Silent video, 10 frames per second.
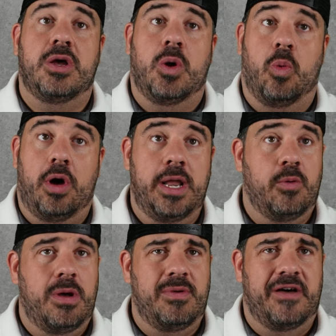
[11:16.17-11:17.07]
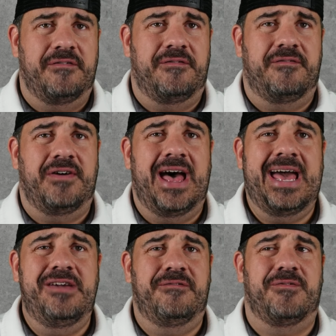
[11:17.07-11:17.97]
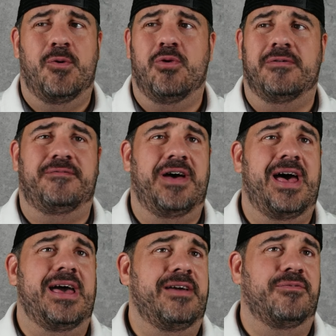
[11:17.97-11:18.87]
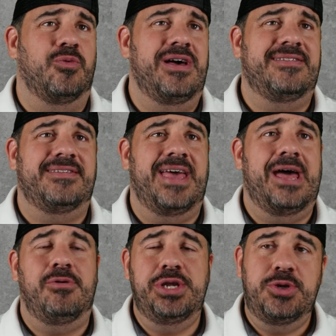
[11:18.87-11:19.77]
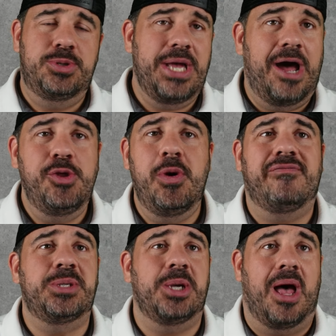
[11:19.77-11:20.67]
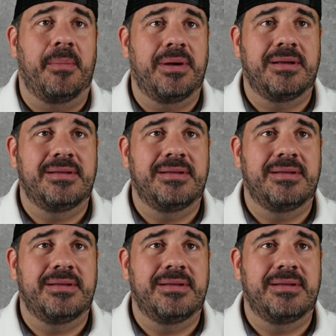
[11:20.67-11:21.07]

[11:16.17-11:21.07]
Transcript: 1-1 with a 5-4-5. What? How do you have a job?